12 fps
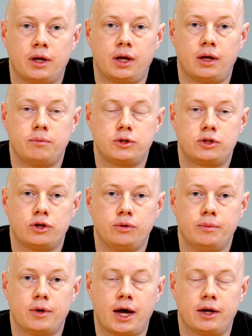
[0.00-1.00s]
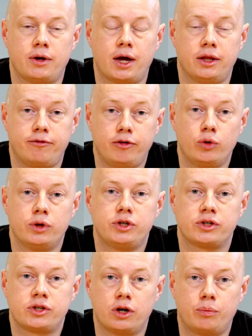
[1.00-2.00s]
and the flow
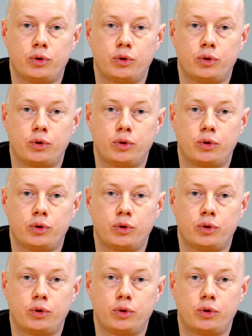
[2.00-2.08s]
adjusted